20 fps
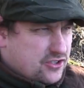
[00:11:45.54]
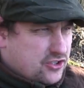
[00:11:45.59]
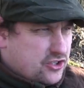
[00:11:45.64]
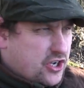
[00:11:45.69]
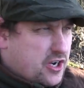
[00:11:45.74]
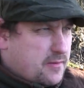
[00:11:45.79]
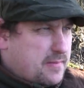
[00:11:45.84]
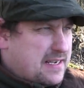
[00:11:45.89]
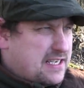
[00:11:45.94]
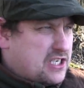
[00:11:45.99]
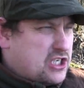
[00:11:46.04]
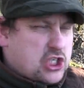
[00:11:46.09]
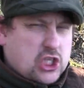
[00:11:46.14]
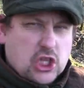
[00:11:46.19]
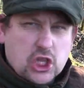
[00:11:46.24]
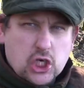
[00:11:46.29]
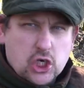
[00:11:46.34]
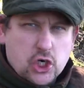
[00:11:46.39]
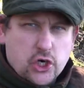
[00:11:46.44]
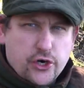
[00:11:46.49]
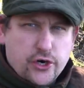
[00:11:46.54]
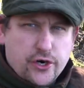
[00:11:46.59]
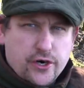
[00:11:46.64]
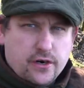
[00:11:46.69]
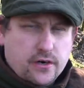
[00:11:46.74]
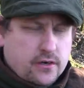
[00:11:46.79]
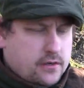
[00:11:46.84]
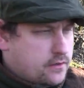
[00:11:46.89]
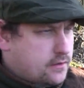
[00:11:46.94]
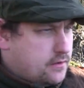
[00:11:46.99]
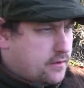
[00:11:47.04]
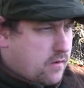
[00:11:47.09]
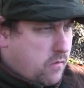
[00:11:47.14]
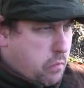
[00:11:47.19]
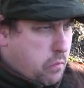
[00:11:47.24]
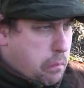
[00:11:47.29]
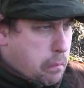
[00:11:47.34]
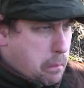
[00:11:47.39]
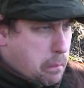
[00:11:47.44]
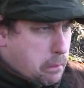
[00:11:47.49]
gone a bit slow.
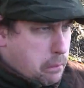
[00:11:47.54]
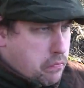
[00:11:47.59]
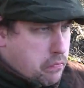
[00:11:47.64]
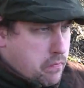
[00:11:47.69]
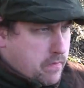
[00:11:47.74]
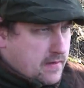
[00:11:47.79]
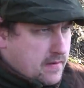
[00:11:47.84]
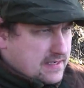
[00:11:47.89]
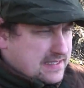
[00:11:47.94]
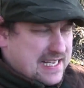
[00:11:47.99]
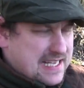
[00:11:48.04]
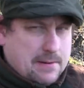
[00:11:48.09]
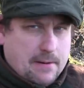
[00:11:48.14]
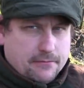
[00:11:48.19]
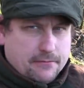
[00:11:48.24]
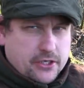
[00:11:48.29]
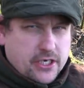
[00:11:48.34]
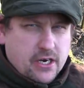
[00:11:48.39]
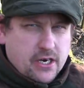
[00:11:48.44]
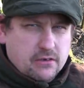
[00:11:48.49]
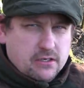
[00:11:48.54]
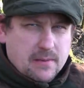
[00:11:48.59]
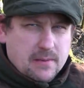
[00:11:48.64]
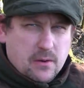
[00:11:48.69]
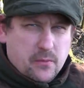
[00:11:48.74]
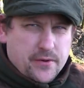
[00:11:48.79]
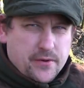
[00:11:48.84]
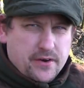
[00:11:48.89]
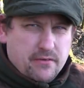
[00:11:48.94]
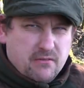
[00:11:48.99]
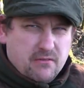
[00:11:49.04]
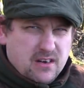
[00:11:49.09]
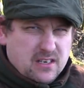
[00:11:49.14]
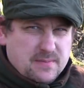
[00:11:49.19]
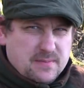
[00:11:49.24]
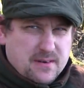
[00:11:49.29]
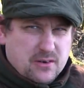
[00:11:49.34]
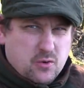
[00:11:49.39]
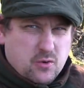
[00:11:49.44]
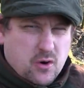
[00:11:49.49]
It's now afternoon, it's about
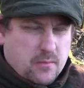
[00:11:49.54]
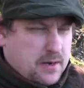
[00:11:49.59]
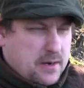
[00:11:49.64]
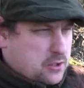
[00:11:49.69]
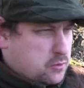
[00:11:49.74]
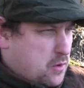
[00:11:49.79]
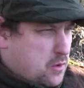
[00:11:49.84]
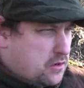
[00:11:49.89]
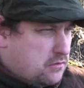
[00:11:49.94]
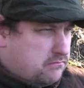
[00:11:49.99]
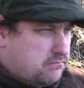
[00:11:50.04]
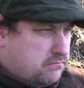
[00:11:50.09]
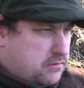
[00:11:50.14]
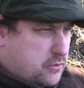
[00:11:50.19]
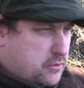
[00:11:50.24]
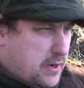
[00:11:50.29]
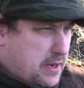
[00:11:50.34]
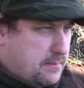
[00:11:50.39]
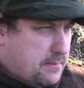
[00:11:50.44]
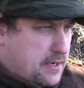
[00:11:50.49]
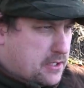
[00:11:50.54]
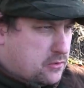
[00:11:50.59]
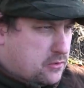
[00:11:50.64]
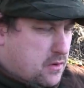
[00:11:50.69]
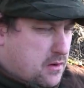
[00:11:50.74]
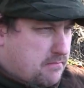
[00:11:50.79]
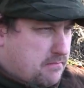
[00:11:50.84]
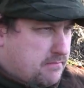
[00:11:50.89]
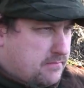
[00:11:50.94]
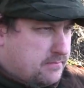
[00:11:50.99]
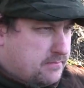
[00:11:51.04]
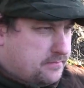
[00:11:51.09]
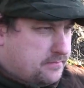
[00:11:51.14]
it's about 1:15, 20 past 1.